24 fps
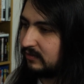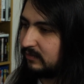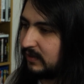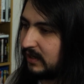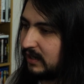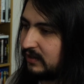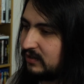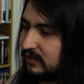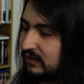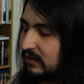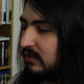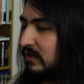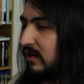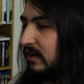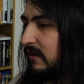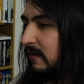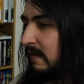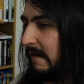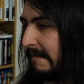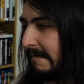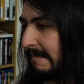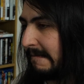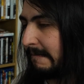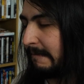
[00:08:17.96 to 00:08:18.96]
The Banshees, okay.
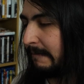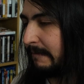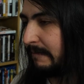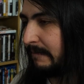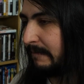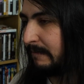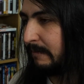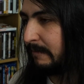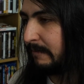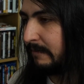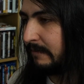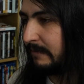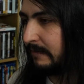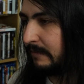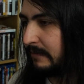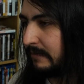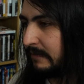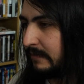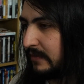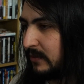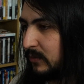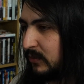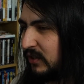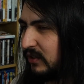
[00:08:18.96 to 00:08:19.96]

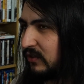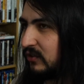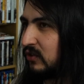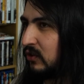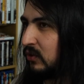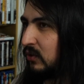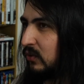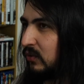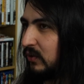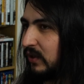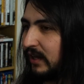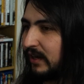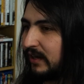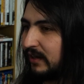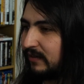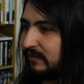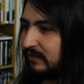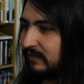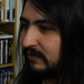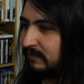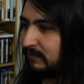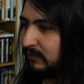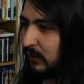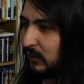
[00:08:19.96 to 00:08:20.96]
Wasn't too, like,
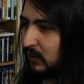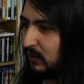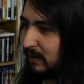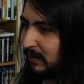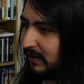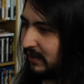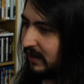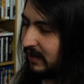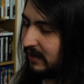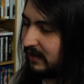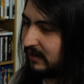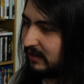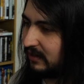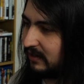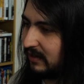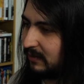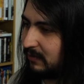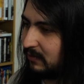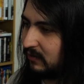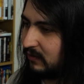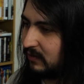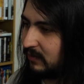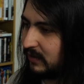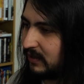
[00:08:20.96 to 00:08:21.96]
blown away by the editing in that
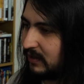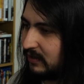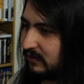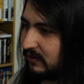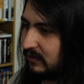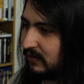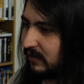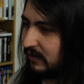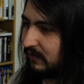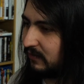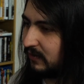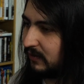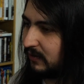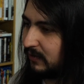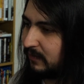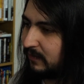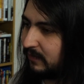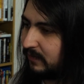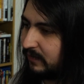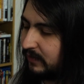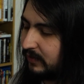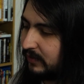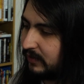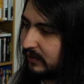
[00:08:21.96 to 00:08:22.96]
movie, but it is a great film.
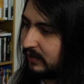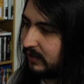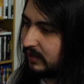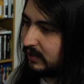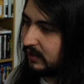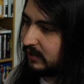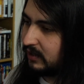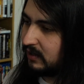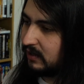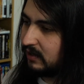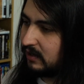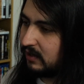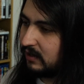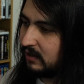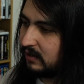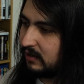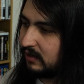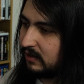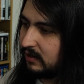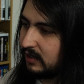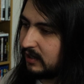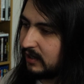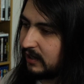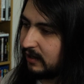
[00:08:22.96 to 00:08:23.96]

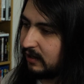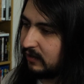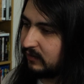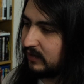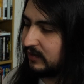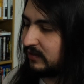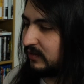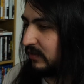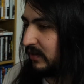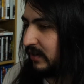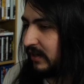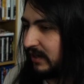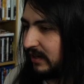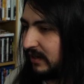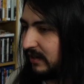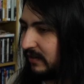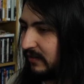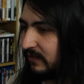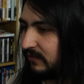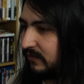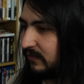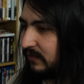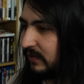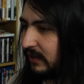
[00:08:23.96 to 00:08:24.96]
Elvis, okay.
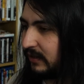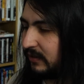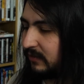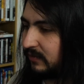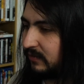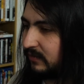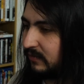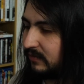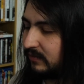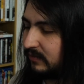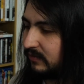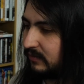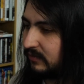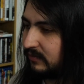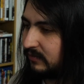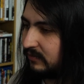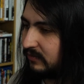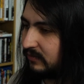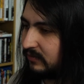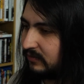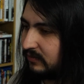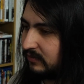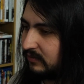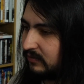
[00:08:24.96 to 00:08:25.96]
Fucking
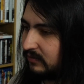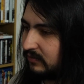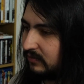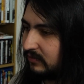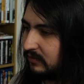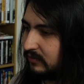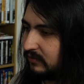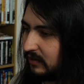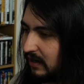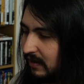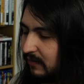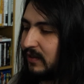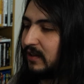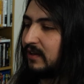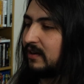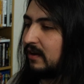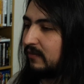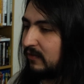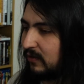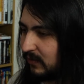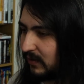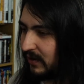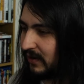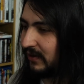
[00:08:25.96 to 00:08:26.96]
Everything
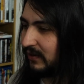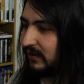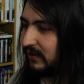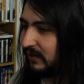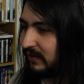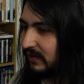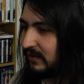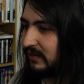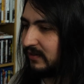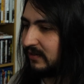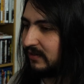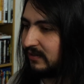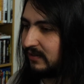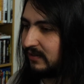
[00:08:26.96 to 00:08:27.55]
Everywhere, good.